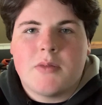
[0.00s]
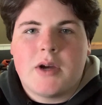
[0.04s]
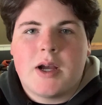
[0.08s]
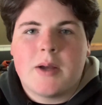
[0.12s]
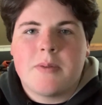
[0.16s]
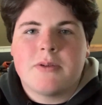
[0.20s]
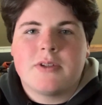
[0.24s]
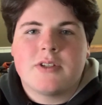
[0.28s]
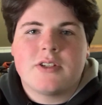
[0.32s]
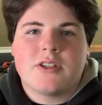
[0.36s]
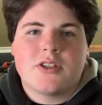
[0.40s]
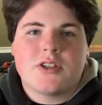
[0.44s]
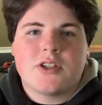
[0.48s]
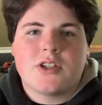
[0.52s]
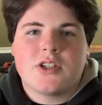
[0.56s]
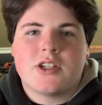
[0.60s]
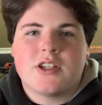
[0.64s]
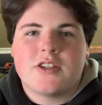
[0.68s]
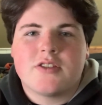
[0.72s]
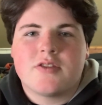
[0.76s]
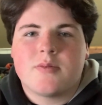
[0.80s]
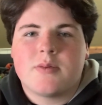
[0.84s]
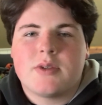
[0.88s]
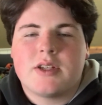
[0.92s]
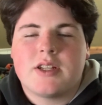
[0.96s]
My position
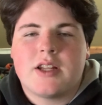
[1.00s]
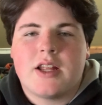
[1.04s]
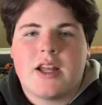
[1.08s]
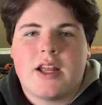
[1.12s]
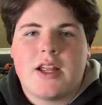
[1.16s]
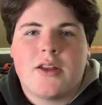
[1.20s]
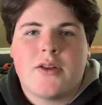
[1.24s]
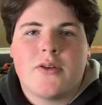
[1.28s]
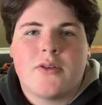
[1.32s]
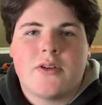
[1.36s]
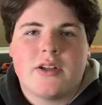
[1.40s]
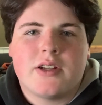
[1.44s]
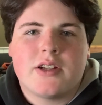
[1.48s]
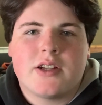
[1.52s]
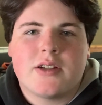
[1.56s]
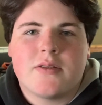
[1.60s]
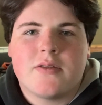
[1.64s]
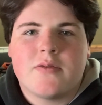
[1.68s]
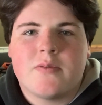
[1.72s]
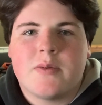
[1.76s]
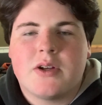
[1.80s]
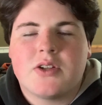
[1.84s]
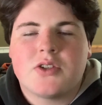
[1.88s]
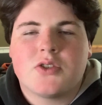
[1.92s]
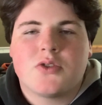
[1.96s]
gives me an annual income
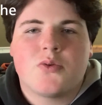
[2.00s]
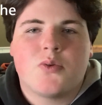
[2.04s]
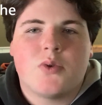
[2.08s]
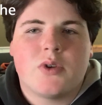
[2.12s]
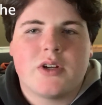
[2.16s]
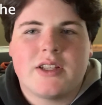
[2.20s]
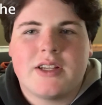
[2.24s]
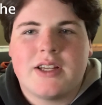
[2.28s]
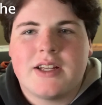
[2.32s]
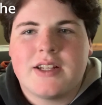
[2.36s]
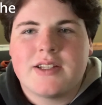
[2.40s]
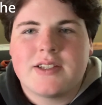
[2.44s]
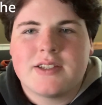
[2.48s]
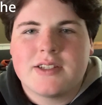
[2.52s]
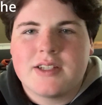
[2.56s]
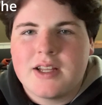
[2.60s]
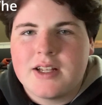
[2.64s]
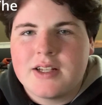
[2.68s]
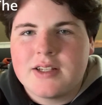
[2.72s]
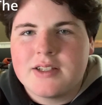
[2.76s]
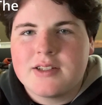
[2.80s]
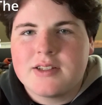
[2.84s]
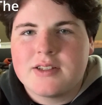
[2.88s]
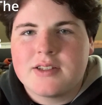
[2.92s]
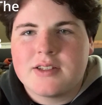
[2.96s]
of about 28
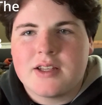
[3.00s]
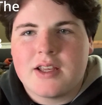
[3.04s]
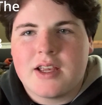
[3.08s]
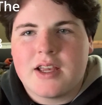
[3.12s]
cents,